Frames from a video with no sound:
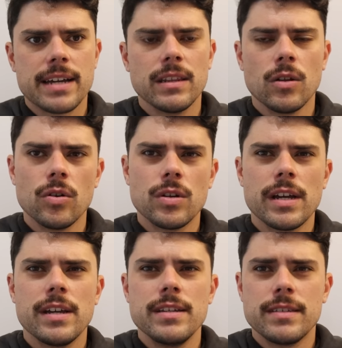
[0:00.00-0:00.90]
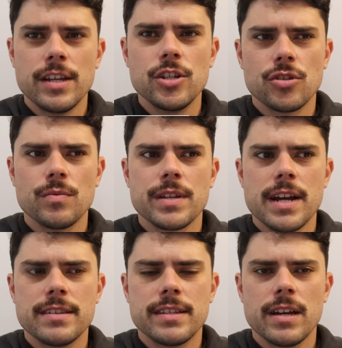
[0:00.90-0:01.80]
and Logue is injured with an
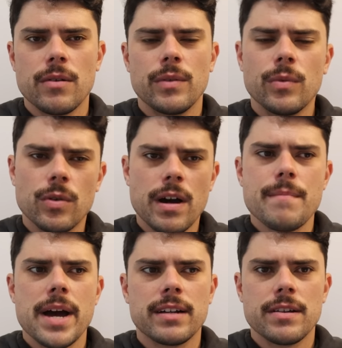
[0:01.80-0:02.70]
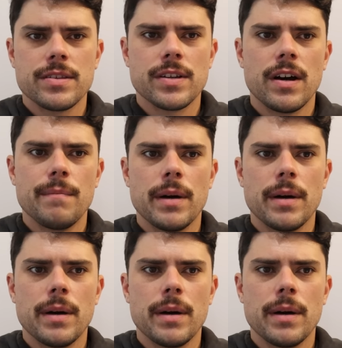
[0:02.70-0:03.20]
ACL and will come back into the side,